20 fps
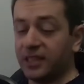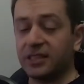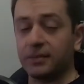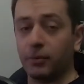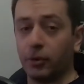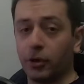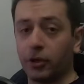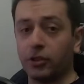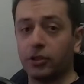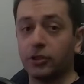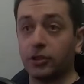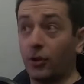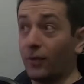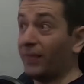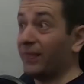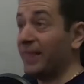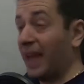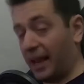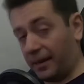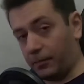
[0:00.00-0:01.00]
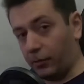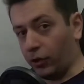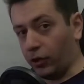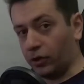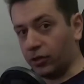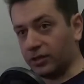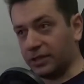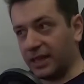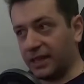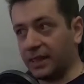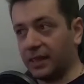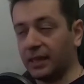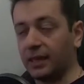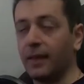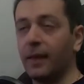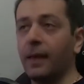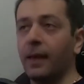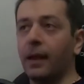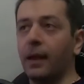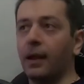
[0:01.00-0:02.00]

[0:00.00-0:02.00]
these monitors, I think,